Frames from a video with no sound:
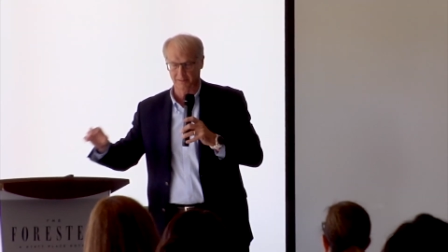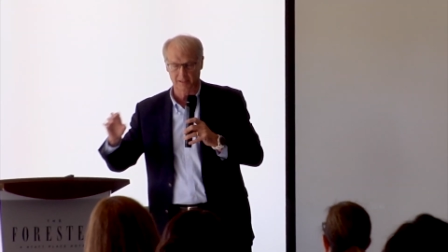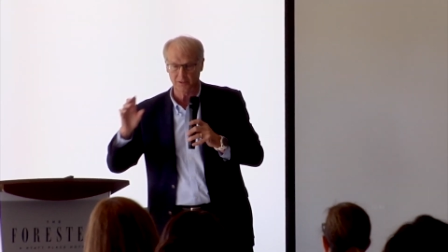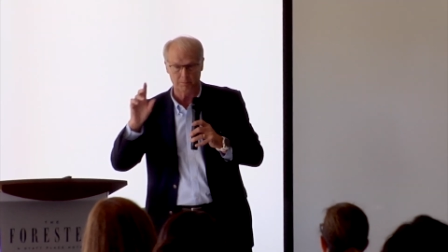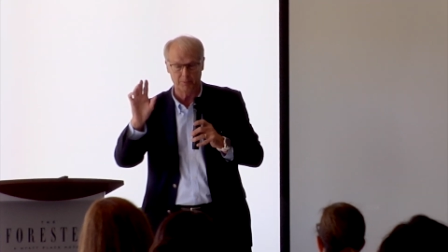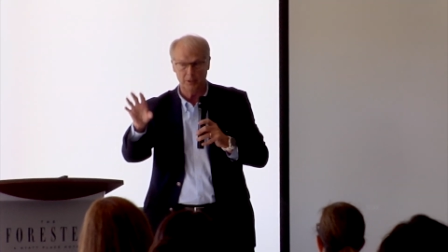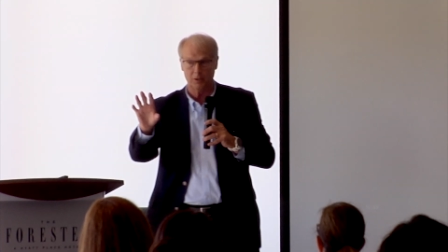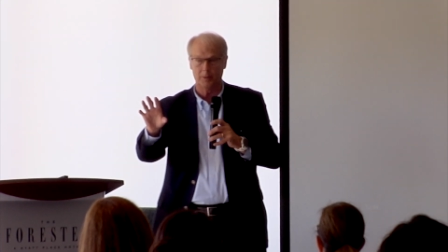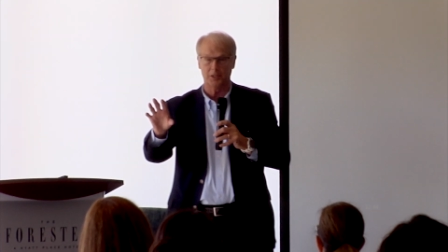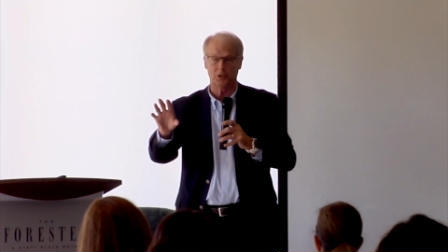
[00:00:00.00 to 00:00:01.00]
That's a
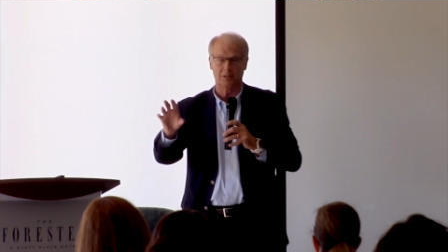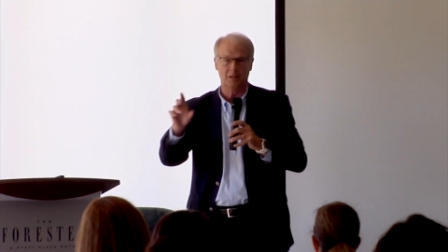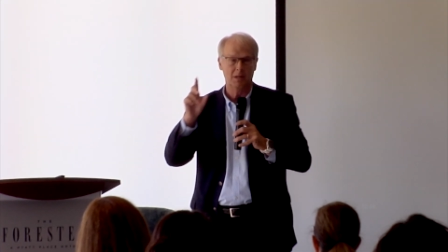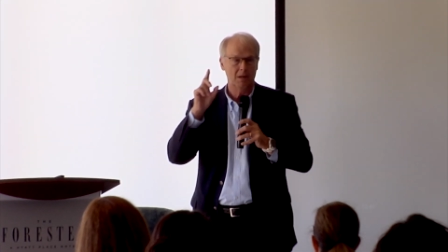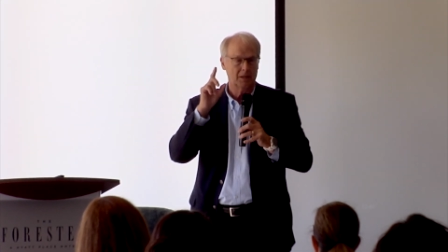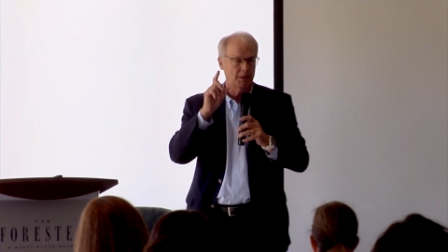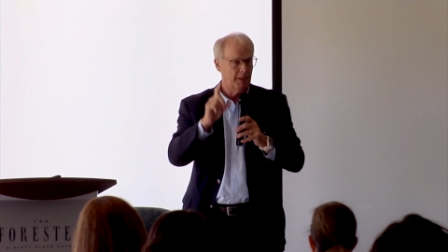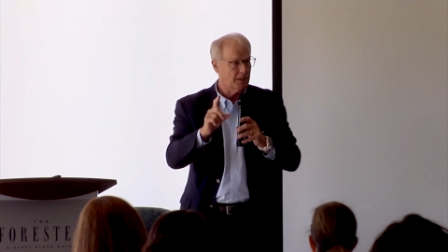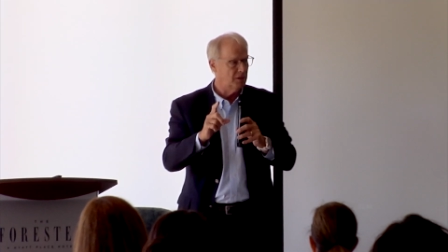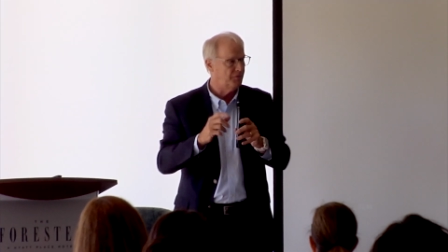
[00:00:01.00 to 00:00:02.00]
brilliant question. Got
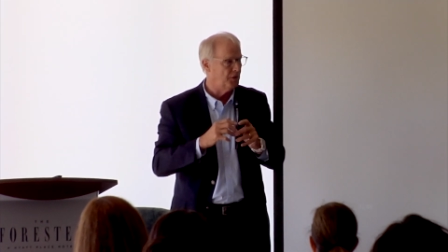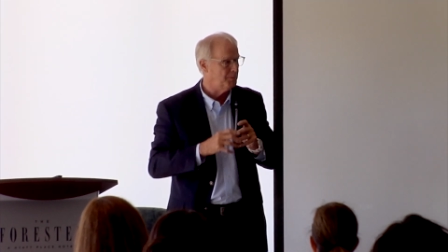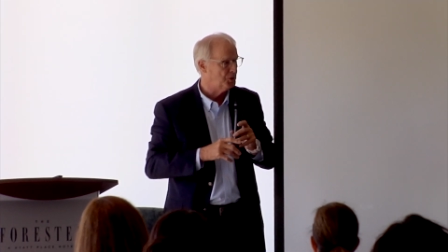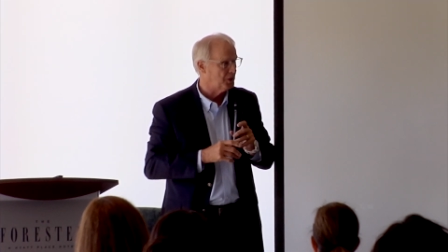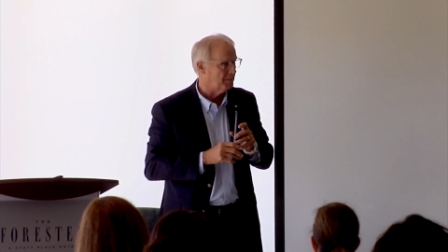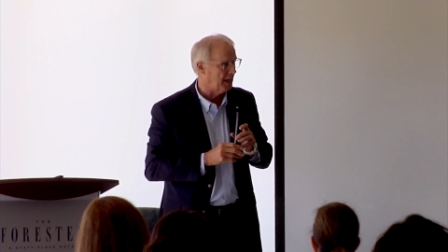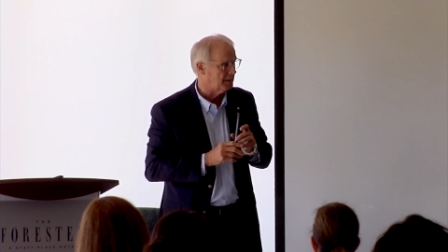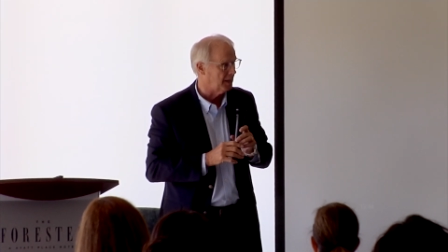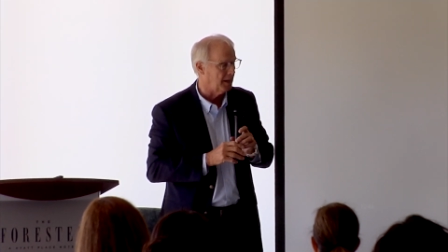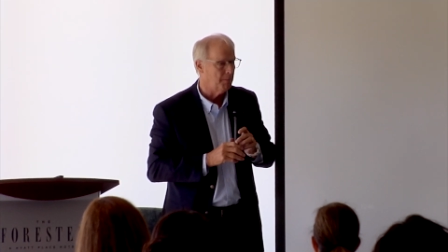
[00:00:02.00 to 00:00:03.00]
back to the Field Museum that
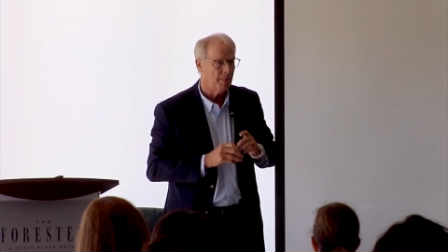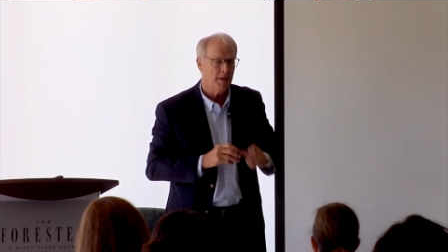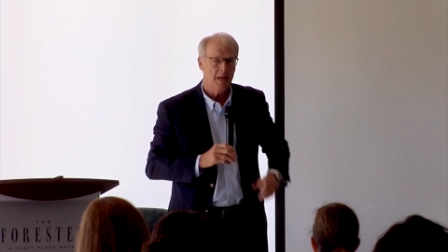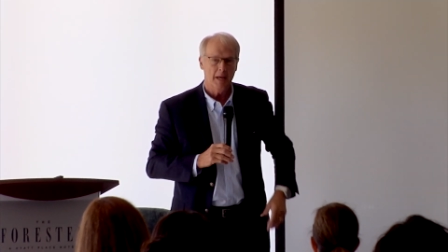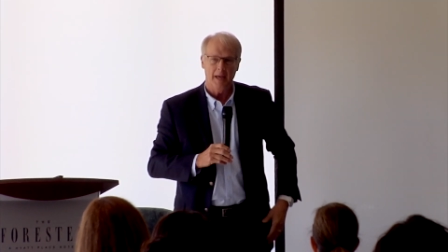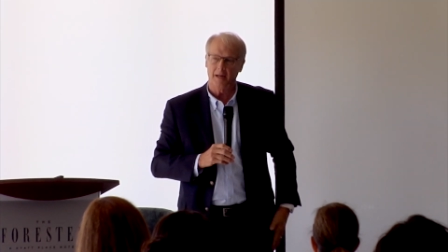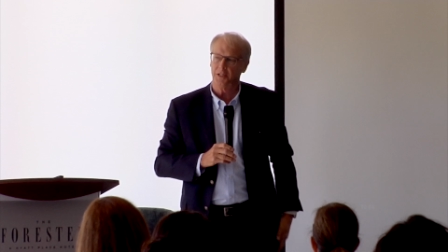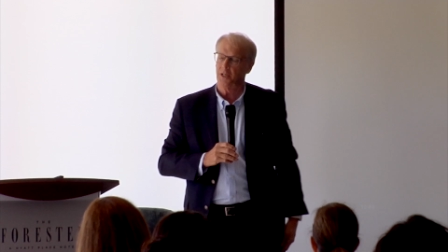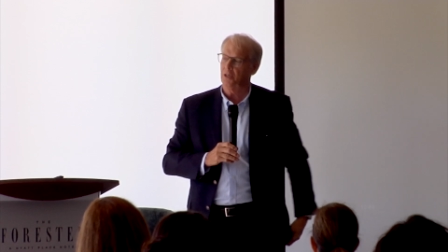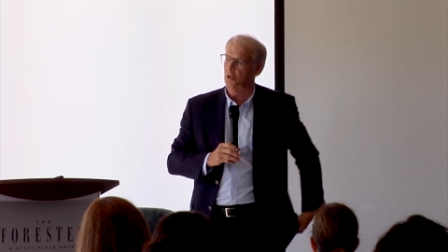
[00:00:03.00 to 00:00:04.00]
day, and I
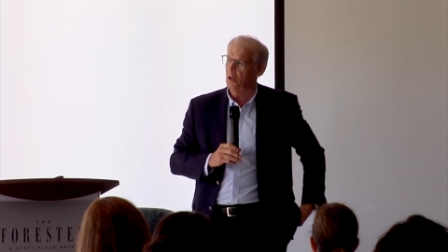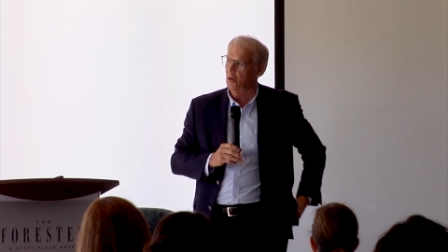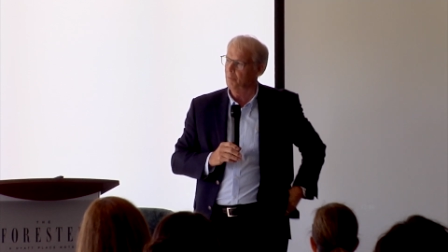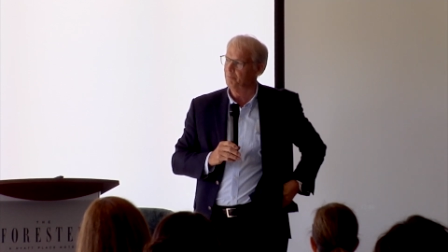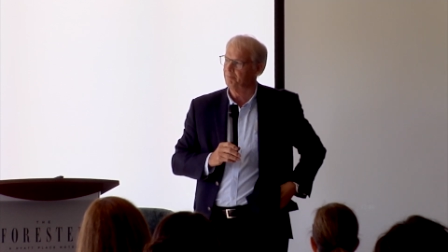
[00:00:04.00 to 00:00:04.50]
said, you know,